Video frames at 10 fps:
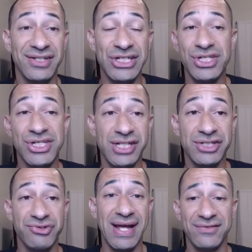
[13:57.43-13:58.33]
You just got to
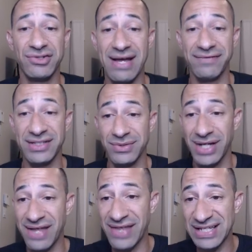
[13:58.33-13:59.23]
drive traffic to it.
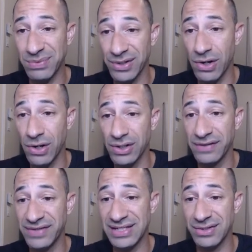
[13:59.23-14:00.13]
And that's what all of
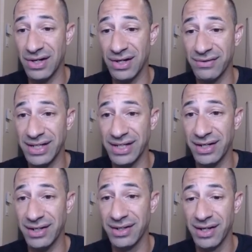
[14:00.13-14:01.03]
these are right
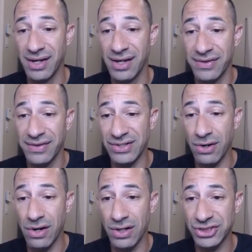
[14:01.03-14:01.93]
here. These are
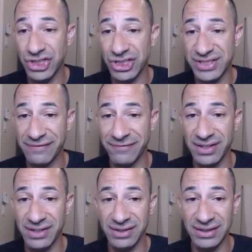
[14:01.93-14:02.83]
all just
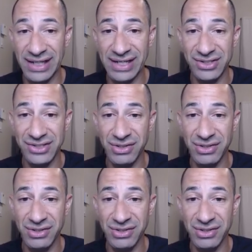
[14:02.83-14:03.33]
different landers.